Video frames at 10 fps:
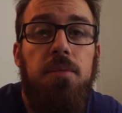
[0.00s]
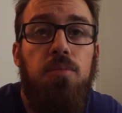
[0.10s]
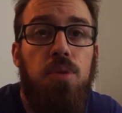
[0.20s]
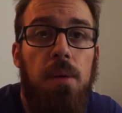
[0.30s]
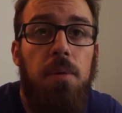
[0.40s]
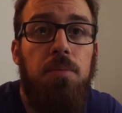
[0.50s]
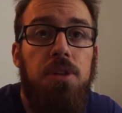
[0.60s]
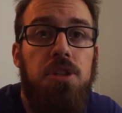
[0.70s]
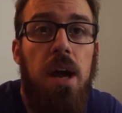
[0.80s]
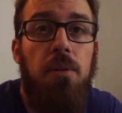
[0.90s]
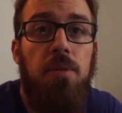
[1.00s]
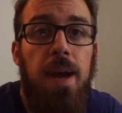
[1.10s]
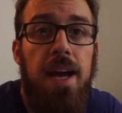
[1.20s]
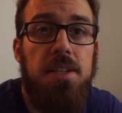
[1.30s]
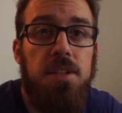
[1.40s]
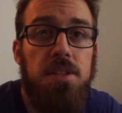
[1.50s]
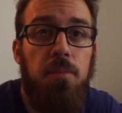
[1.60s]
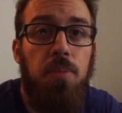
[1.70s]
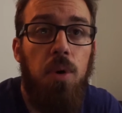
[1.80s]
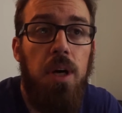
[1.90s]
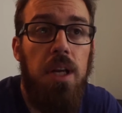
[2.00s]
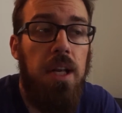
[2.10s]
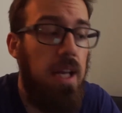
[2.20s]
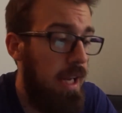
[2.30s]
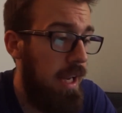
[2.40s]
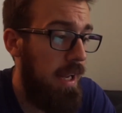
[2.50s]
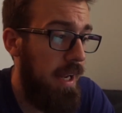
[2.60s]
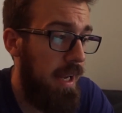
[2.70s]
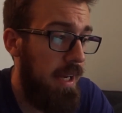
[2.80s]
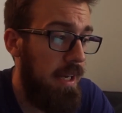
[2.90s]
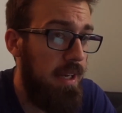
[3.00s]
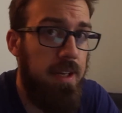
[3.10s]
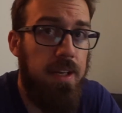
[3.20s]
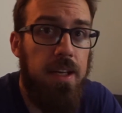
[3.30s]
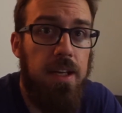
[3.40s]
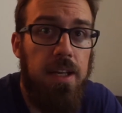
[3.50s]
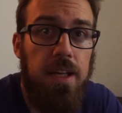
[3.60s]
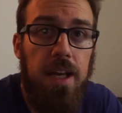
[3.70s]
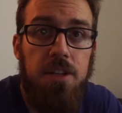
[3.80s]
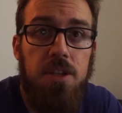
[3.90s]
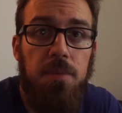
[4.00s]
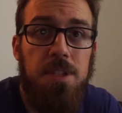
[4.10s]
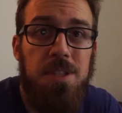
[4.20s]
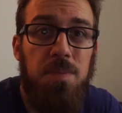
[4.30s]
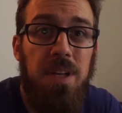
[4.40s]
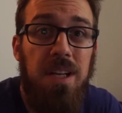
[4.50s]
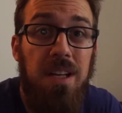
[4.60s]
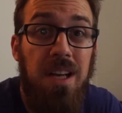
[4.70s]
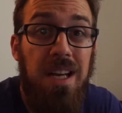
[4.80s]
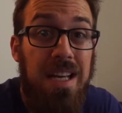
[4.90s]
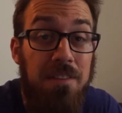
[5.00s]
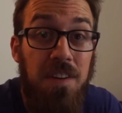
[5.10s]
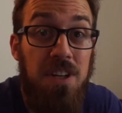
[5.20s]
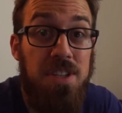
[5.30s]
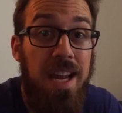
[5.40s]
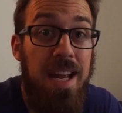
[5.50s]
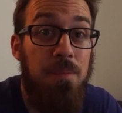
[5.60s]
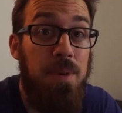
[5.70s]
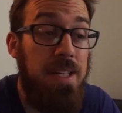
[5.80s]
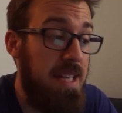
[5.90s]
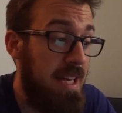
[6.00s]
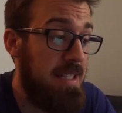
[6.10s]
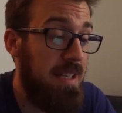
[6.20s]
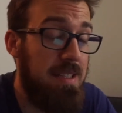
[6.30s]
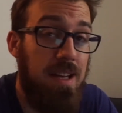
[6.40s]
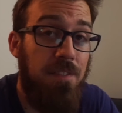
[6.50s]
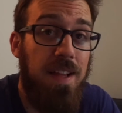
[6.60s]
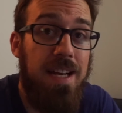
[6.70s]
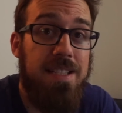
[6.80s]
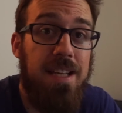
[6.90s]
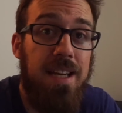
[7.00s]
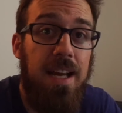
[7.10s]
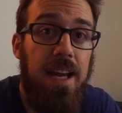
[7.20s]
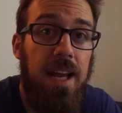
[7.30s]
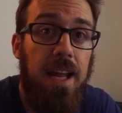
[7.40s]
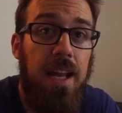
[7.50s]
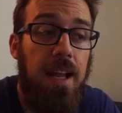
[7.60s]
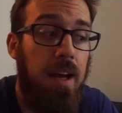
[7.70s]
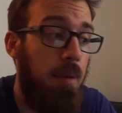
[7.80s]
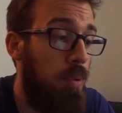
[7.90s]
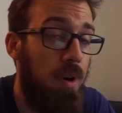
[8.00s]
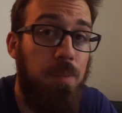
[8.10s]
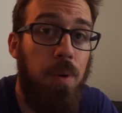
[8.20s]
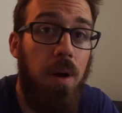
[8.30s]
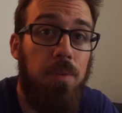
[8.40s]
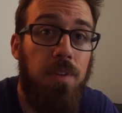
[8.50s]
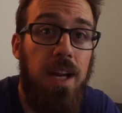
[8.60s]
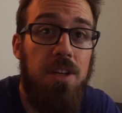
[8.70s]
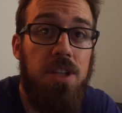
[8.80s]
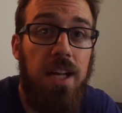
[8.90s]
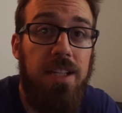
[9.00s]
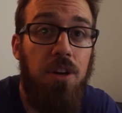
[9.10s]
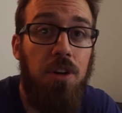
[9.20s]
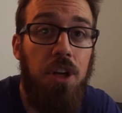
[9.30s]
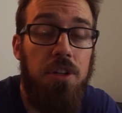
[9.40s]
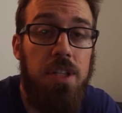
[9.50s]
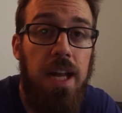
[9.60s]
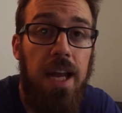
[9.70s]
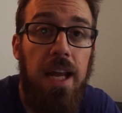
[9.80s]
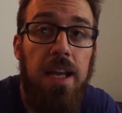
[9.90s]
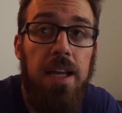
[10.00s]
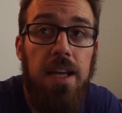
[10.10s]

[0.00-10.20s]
probably chat with Max at some point and catch up to speed. He finished that A/B testing stuff last night, and I'm pretty pumped with it. I checked it earlier today,